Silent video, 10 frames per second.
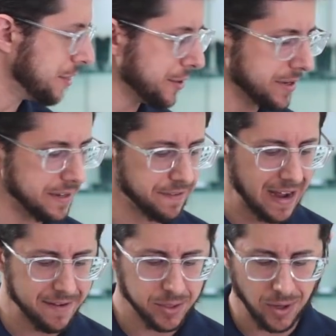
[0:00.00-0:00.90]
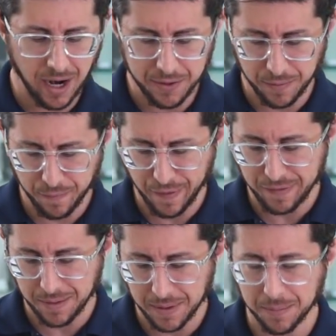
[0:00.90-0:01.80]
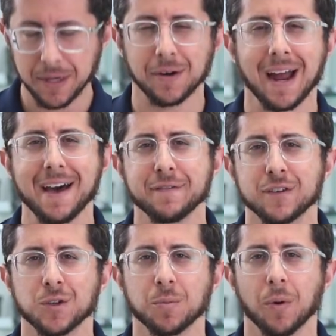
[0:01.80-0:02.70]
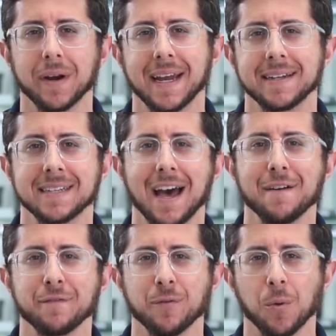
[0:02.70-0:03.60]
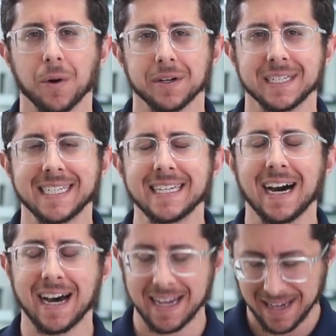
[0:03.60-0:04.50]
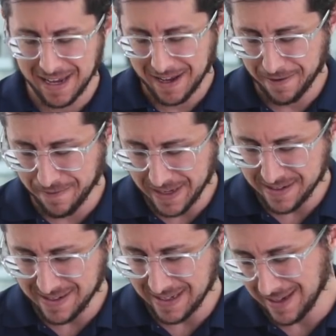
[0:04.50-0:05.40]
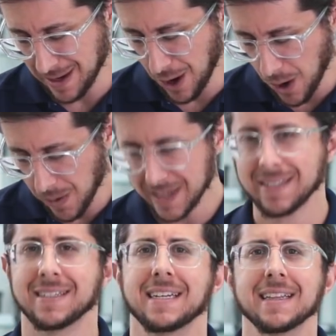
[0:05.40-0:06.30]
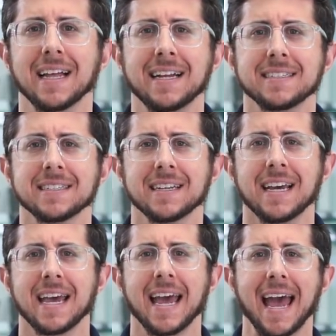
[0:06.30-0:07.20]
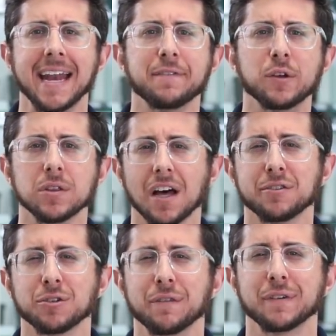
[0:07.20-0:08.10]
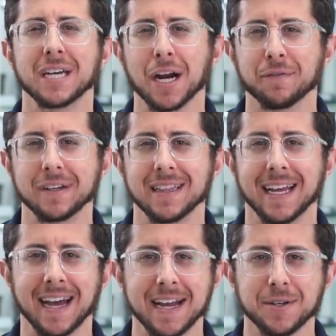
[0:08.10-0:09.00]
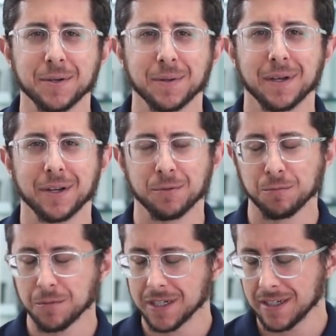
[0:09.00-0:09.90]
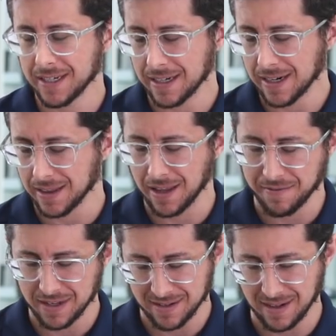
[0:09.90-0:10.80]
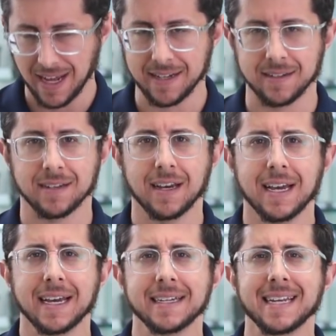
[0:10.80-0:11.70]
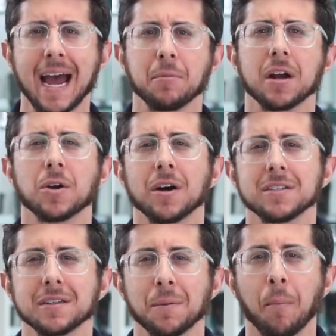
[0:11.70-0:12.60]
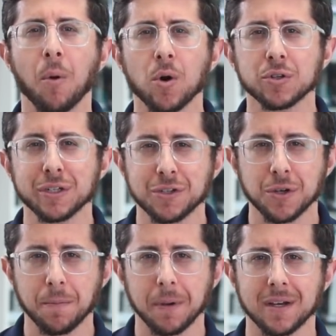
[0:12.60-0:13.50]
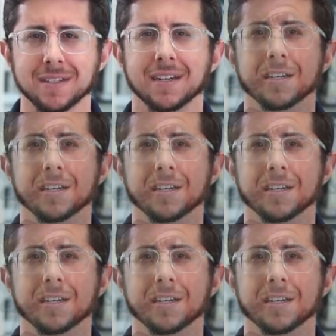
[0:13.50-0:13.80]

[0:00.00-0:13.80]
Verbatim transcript: 35 to 150 millimeter f2.8 to f4 DI VC OSD lens. And if you love street photography like I do, you're really gonna love this lens. Tamron calls it the portrait zoom because it